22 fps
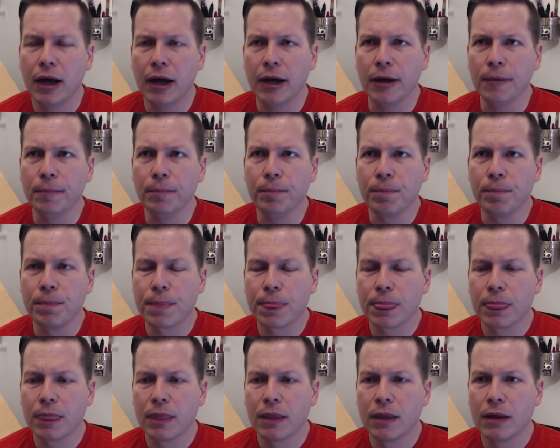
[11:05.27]

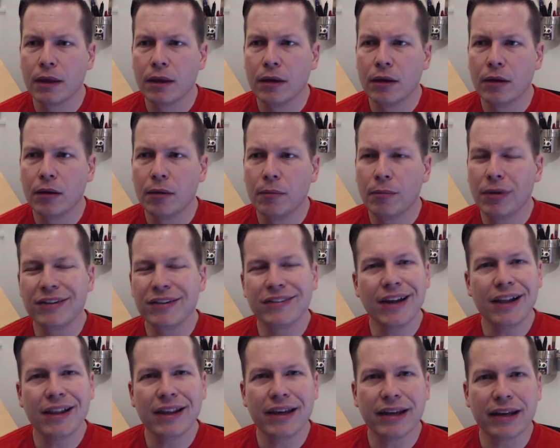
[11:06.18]
But it's
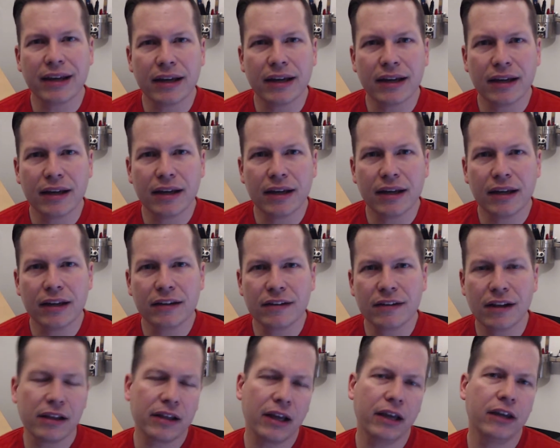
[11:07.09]
not like
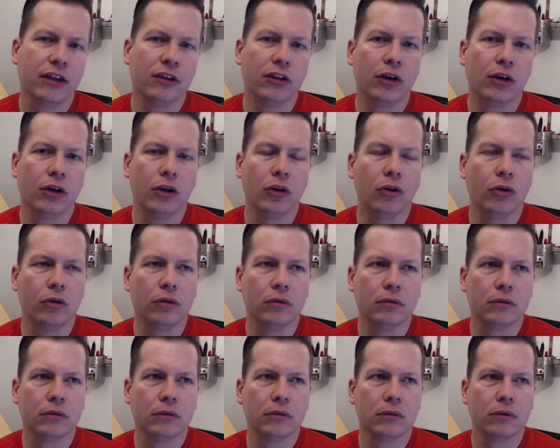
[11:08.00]
I could go,